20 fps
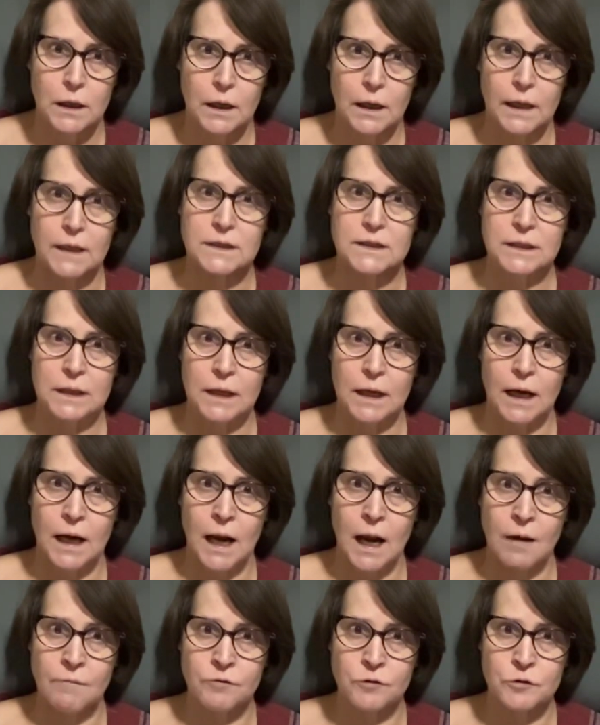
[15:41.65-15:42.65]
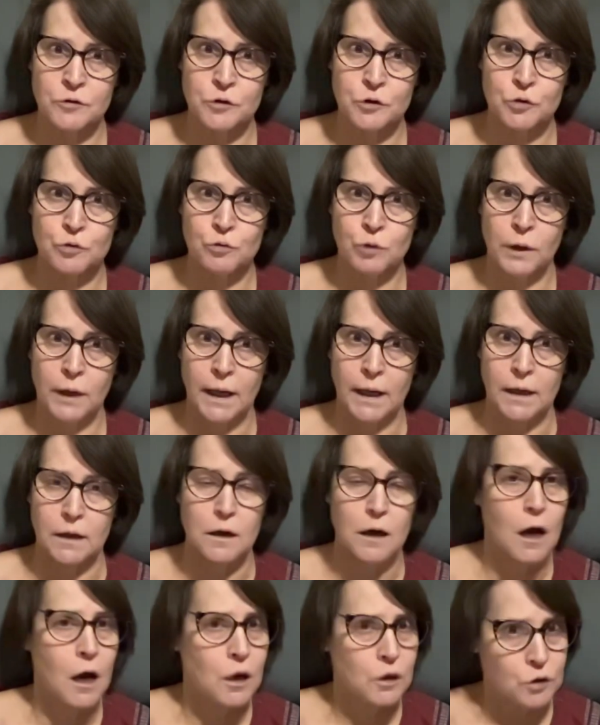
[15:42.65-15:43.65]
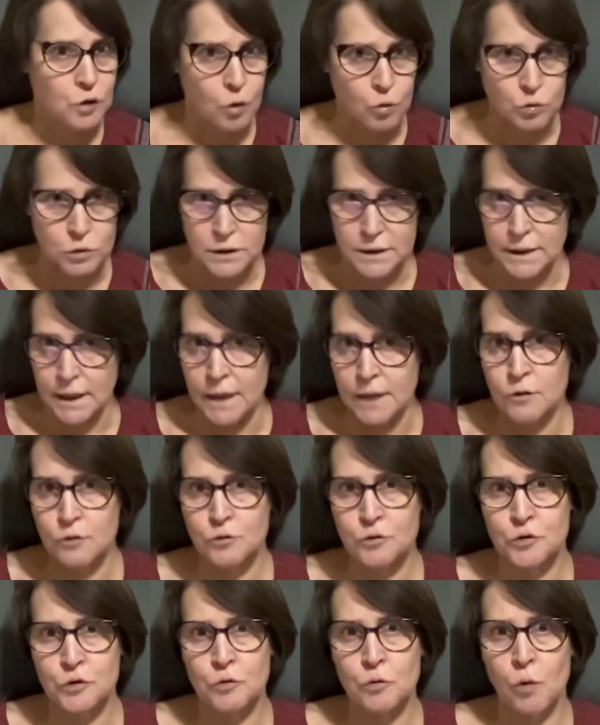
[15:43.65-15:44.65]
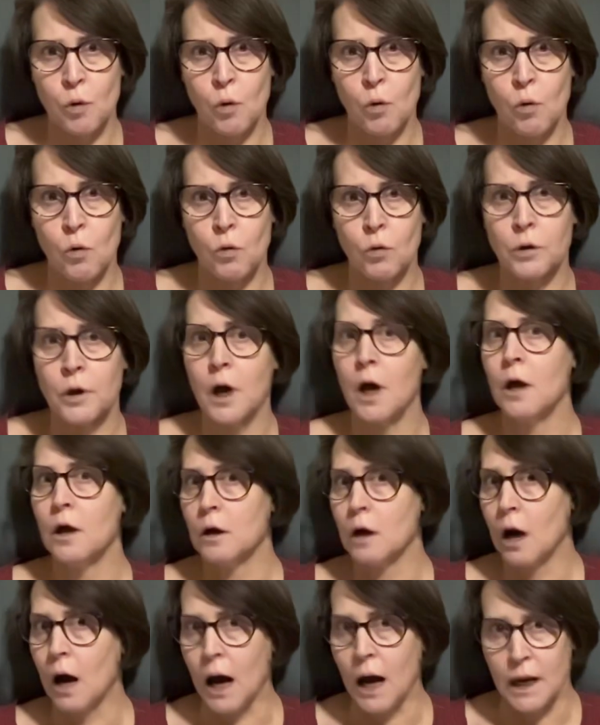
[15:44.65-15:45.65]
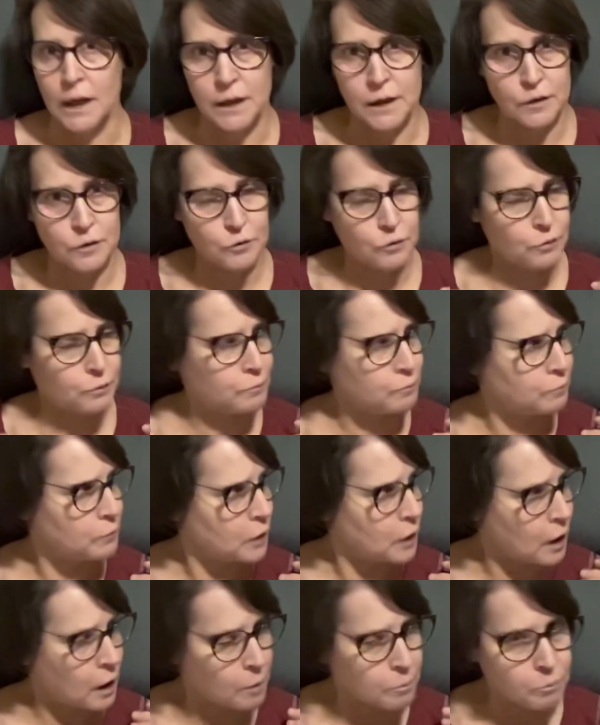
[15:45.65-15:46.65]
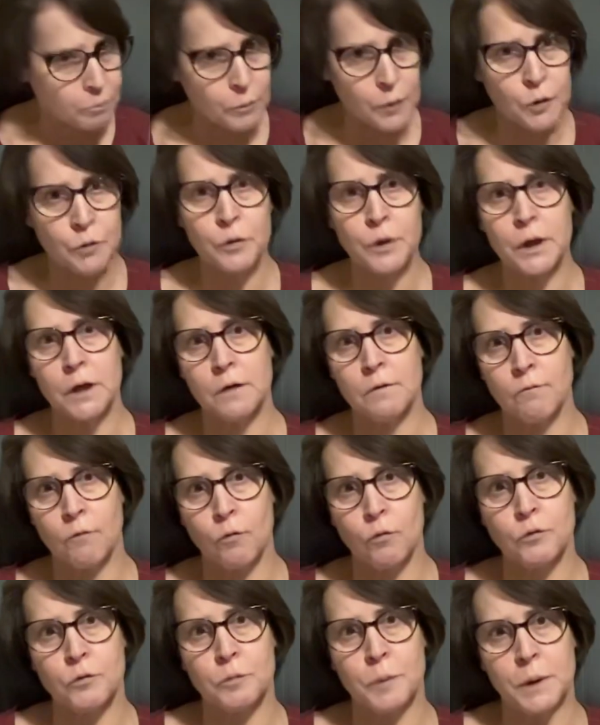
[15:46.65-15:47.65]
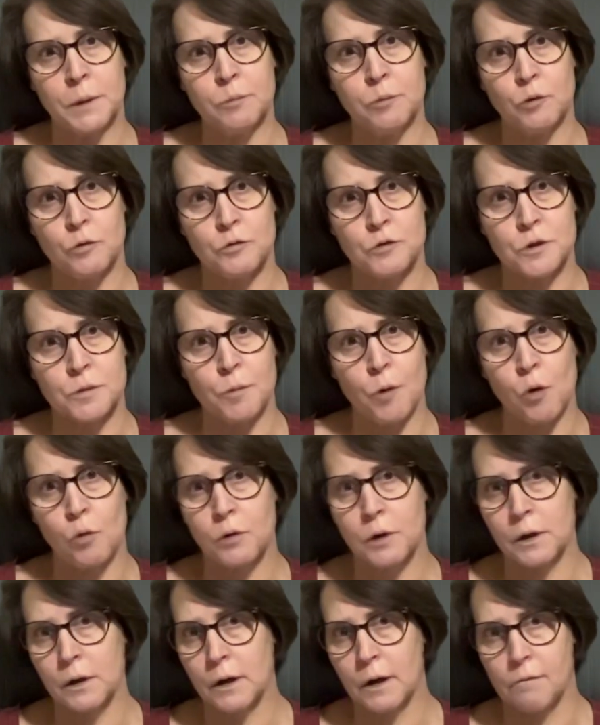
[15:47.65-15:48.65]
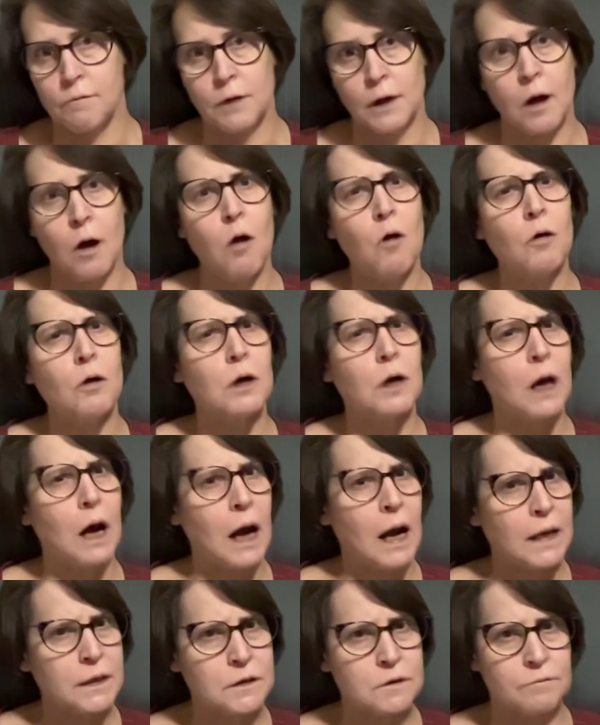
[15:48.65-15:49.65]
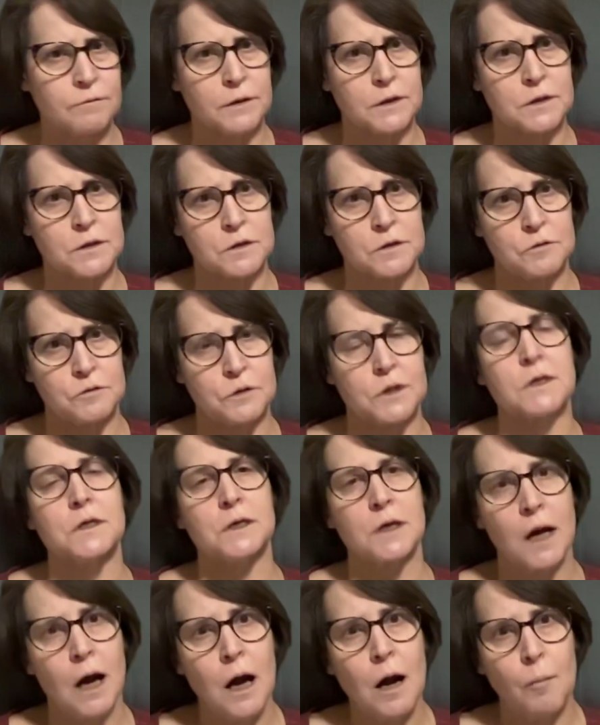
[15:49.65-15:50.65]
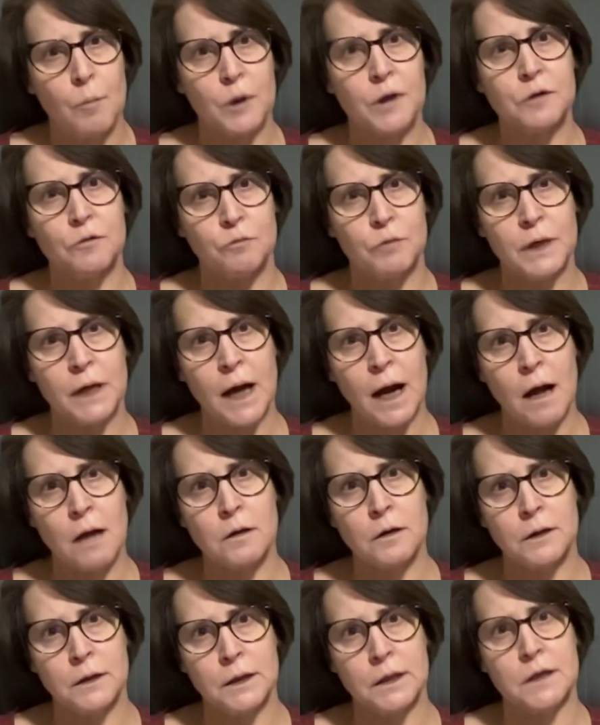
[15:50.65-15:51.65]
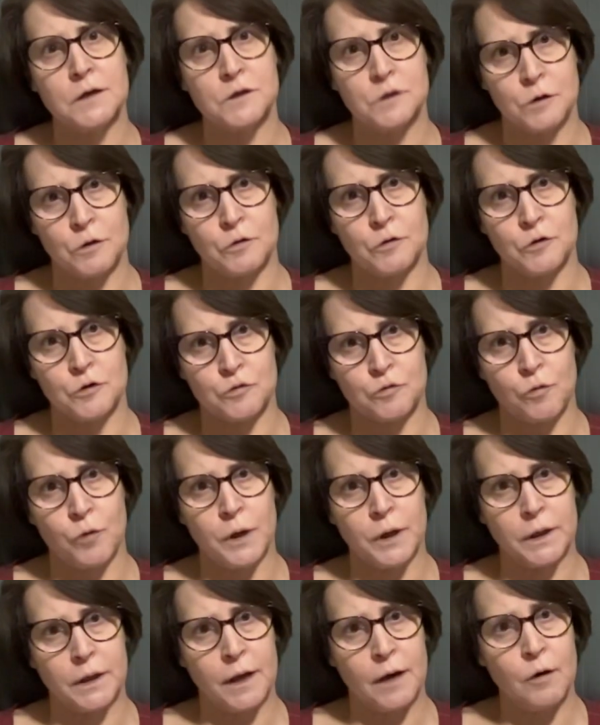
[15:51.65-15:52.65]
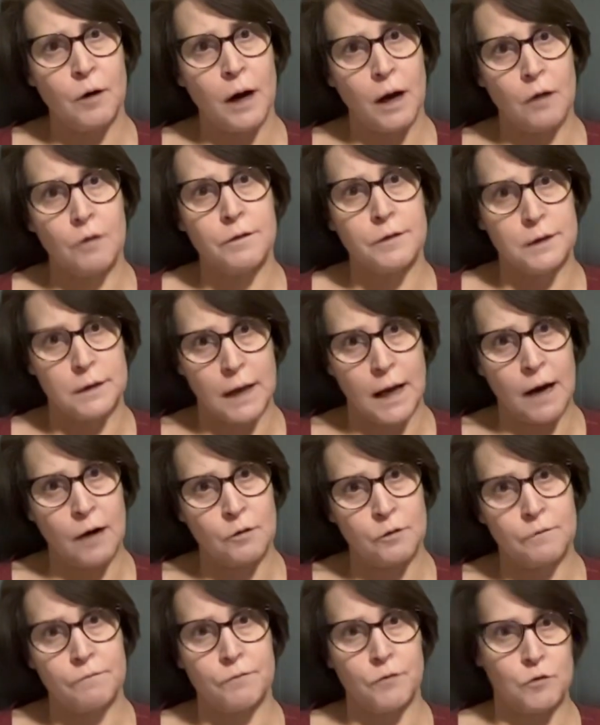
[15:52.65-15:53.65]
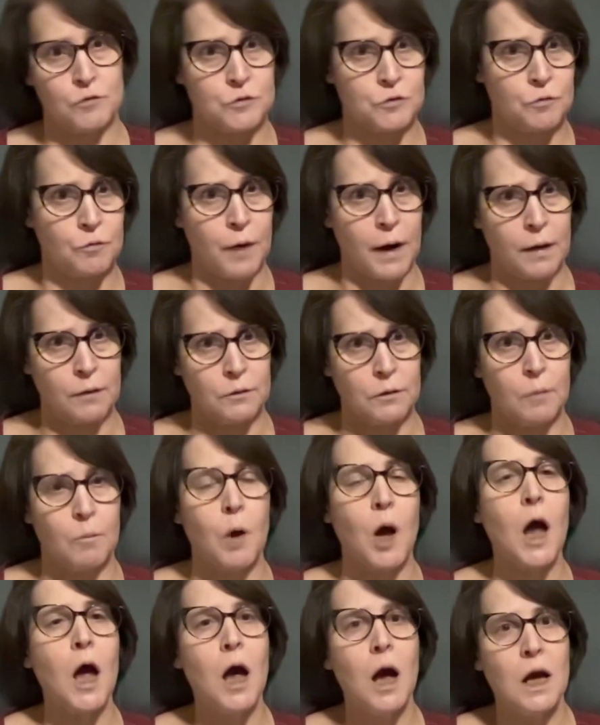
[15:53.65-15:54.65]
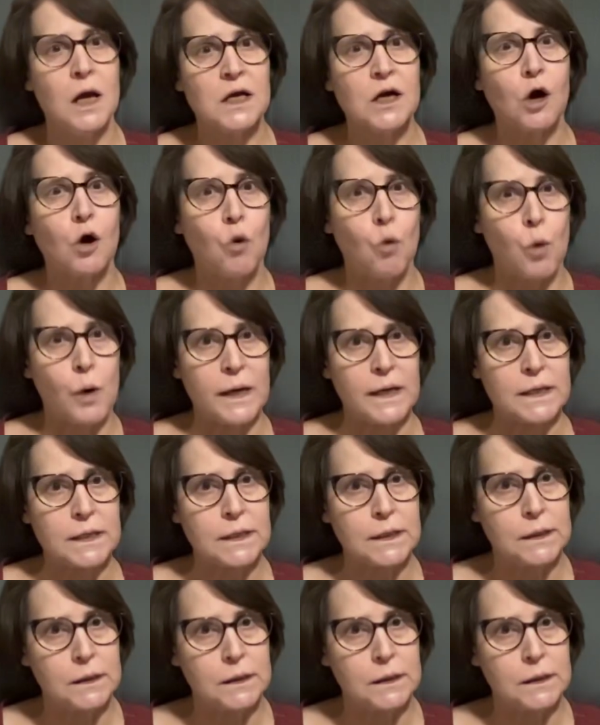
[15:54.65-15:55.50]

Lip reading: It's never too late. Don't say you're too old. I hear a myriad of older people who smoke giving all kinds of excuses, but the reality is they're destroying their health and the health of those around them. Quit.